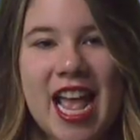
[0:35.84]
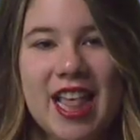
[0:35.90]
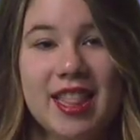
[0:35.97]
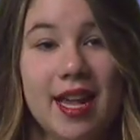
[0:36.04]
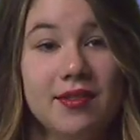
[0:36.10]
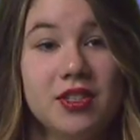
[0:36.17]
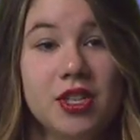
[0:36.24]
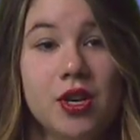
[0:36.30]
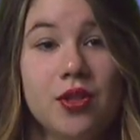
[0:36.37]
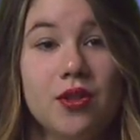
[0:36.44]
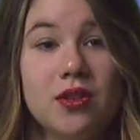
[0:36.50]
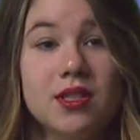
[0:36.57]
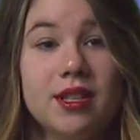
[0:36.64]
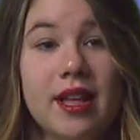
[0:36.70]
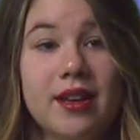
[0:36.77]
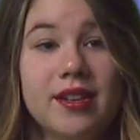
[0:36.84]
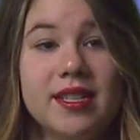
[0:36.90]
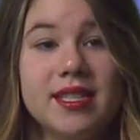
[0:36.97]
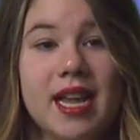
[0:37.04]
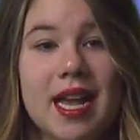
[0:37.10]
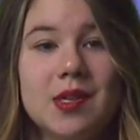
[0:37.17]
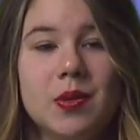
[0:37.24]
In the afternoon, those cloudy
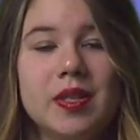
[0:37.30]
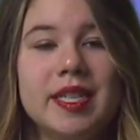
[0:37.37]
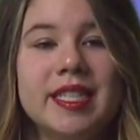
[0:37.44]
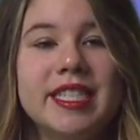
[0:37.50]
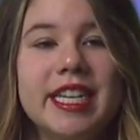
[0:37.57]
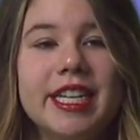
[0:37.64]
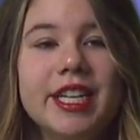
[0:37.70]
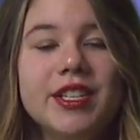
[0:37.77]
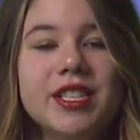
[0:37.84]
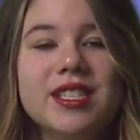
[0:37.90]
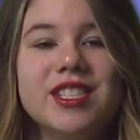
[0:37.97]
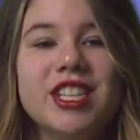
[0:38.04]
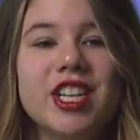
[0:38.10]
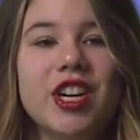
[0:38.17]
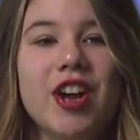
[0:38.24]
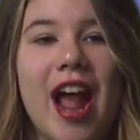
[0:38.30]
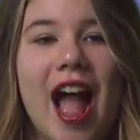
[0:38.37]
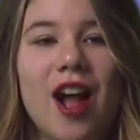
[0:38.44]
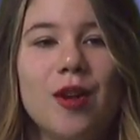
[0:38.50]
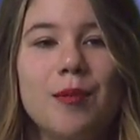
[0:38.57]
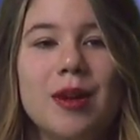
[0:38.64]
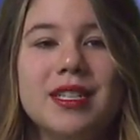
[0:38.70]
skies will continue to stick
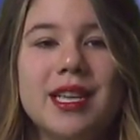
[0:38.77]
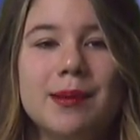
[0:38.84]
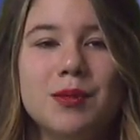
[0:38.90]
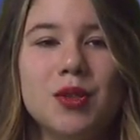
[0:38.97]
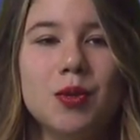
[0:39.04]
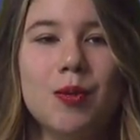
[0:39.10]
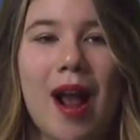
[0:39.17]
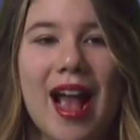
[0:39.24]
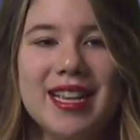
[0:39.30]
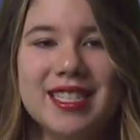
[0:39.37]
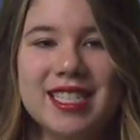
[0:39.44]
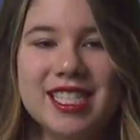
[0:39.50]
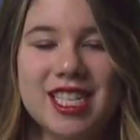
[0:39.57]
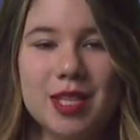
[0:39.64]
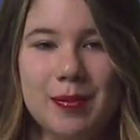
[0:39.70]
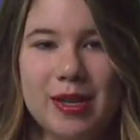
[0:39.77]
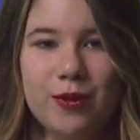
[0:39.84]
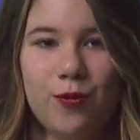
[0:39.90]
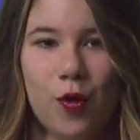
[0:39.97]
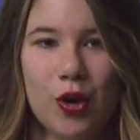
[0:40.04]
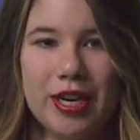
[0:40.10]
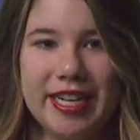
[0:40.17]
around, but our temps will rise into the
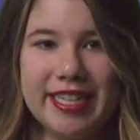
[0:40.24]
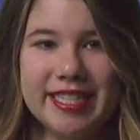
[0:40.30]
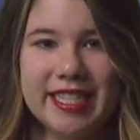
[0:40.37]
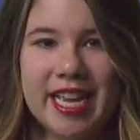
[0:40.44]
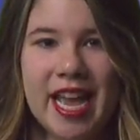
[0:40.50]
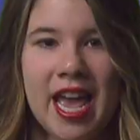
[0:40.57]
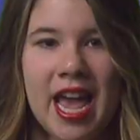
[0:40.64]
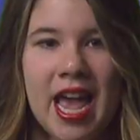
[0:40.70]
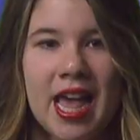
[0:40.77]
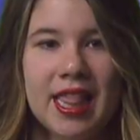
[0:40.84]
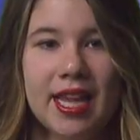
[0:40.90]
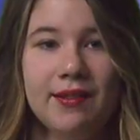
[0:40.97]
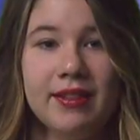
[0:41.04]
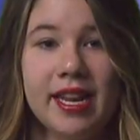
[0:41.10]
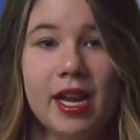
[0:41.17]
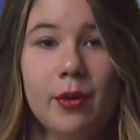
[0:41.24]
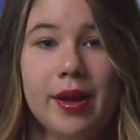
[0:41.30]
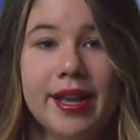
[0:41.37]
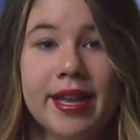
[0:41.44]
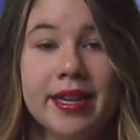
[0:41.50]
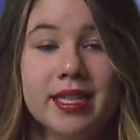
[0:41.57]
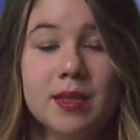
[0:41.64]
mid-40s. In the evening, we
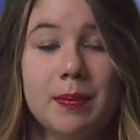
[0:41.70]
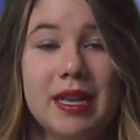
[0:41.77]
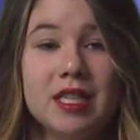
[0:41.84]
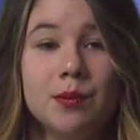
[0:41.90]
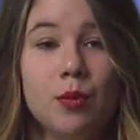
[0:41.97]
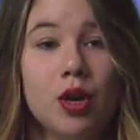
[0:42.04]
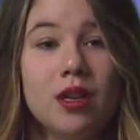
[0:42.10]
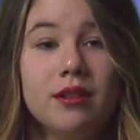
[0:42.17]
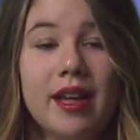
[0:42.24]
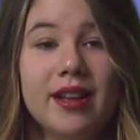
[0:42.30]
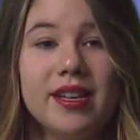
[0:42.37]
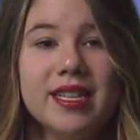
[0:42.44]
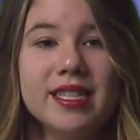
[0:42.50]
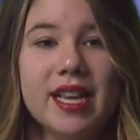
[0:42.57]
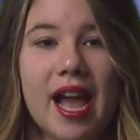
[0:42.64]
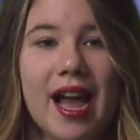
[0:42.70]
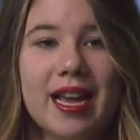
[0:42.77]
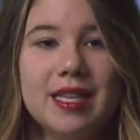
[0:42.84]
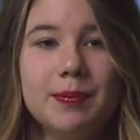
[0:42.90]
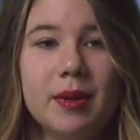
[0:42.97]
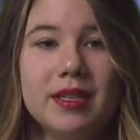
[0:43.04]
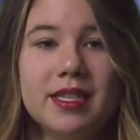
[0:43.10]
can expect more cloudy
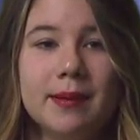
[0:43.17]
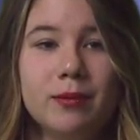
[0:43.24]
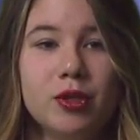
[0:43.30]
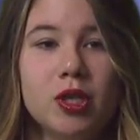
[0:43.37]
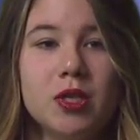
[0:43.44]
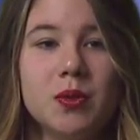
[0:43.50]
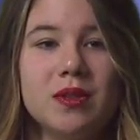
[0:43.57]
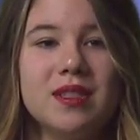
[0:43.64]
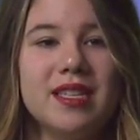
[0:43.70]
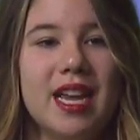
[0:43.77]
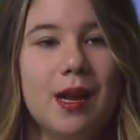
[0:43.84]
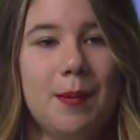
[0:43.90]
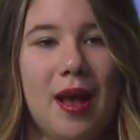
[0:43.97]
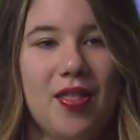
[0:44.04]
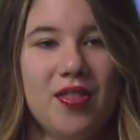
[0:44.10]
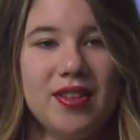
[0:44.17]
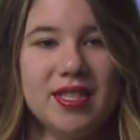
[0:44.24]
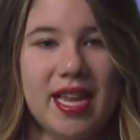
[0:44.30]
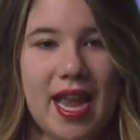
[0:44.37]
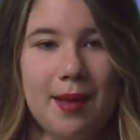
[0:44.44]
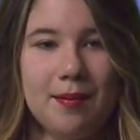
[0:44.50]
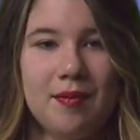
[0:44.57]
skies, but temperatures will stay about the
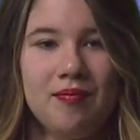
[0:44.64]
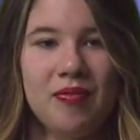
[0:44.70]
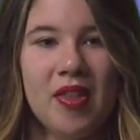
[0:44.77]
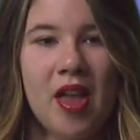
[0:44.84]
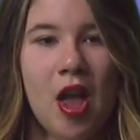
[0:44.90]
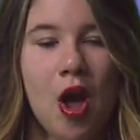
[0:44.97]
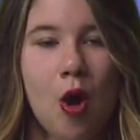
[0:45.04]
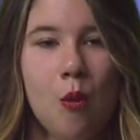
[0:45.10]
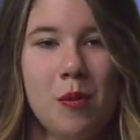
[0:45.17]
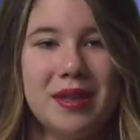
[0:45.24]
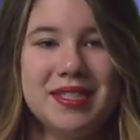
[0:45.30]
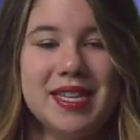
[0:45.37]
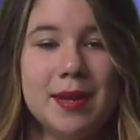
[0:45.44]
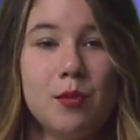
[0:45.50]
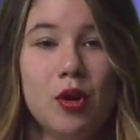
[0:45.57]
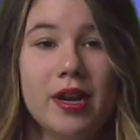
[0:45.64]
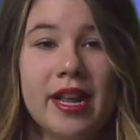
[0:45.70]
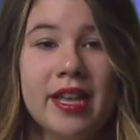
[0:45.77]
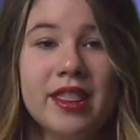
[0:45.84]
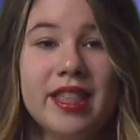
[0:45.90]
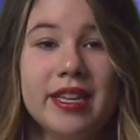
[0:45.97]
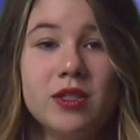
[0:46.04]
same. Wednesday
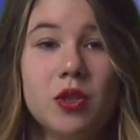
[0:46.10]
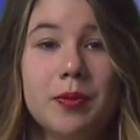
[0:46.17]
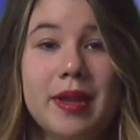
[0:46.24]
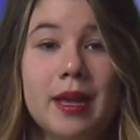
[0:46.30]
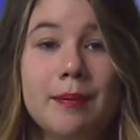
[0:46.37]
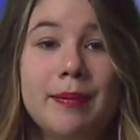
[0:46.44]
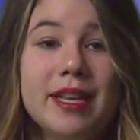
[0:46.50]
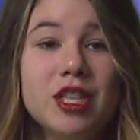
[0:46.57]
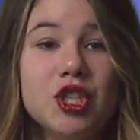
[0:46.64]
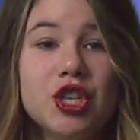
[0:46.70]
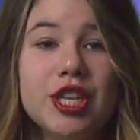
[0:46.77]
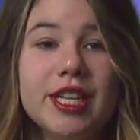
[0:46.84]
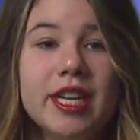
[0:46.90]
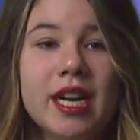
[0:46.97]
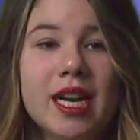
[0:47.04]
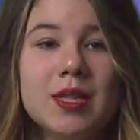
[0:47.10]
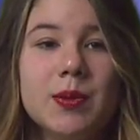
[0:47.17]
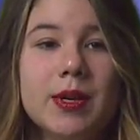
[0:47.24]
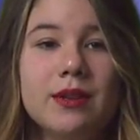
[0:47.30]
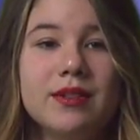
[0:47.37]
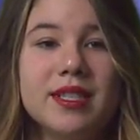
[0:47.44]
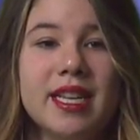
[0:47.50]
morning, things will be a bit chillier as
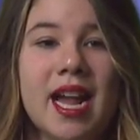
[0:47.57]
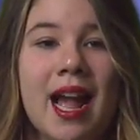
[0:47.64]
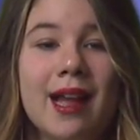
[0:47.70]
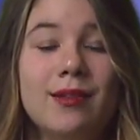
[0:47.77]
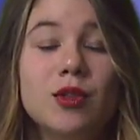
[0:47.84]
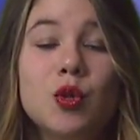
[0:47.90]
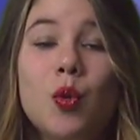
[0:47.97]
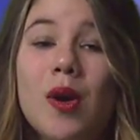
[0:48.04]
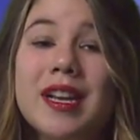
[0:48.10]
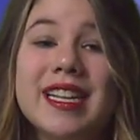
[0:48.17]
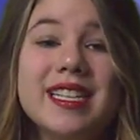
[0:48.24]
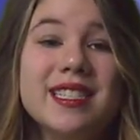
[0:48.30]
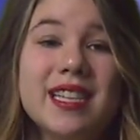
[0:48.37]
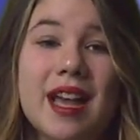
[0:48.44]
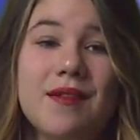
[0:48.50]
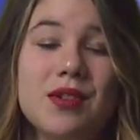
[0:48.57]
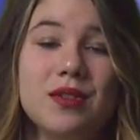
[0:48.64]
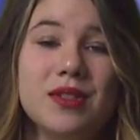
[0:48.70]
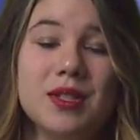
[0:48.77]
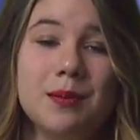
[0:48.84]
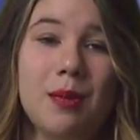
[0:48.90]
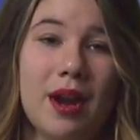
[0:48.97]
we will see a high of 27
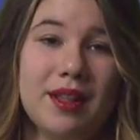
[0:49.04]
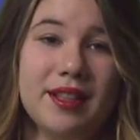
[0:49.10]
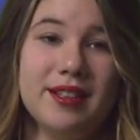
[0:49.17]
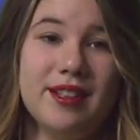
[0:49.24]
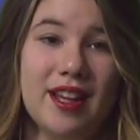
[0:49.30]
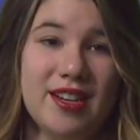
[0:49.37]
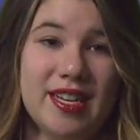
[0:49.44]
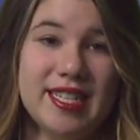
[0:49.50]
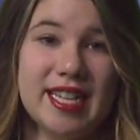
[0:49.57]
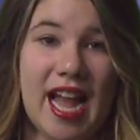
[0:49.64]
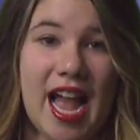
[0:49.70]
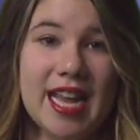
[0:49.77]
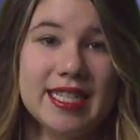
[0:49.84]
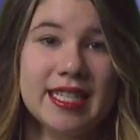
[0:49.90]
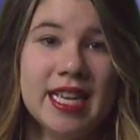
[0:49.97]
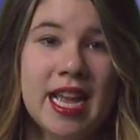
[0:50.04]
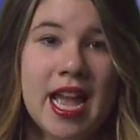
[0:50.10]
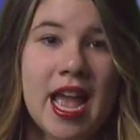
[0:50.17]
with some partly cloudy skies.